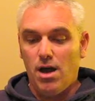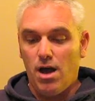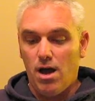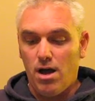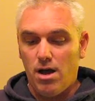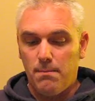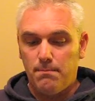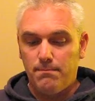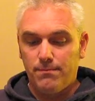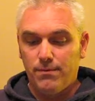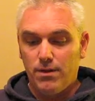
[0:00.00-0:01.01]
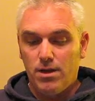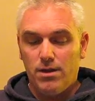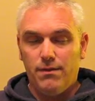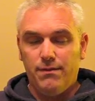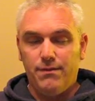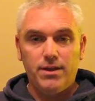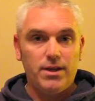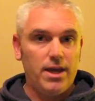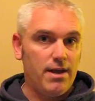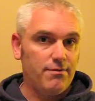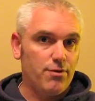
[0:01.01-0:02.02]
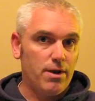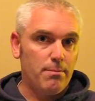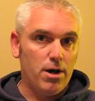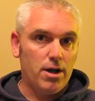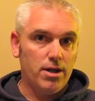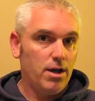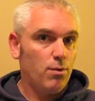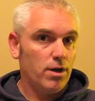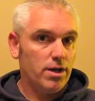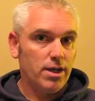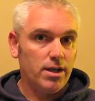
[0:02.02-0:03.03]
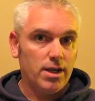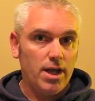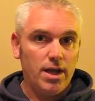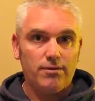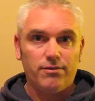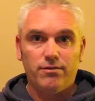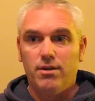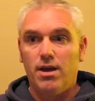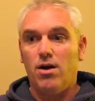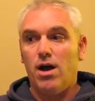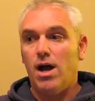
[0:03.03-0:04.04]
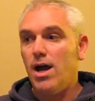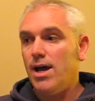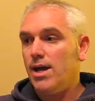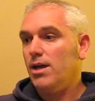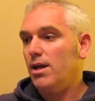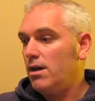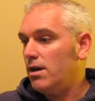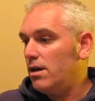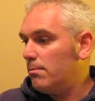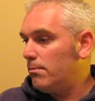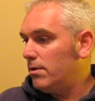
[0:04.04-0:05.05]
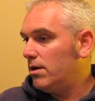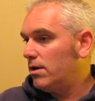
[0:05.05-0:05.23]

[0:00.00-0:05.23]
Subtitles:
The day after I bought it, I wanted to get a case. Now I am